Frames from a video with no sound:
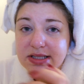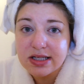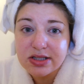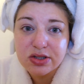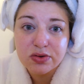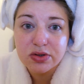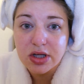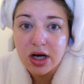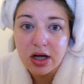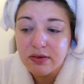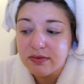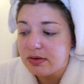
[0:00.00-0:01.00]
my skin is usually
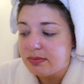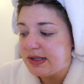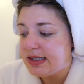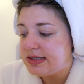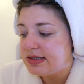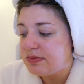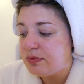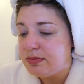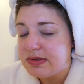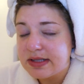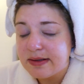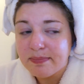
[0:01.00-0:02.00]
all over the place.
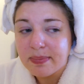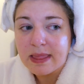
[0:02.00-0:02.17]
Whoops.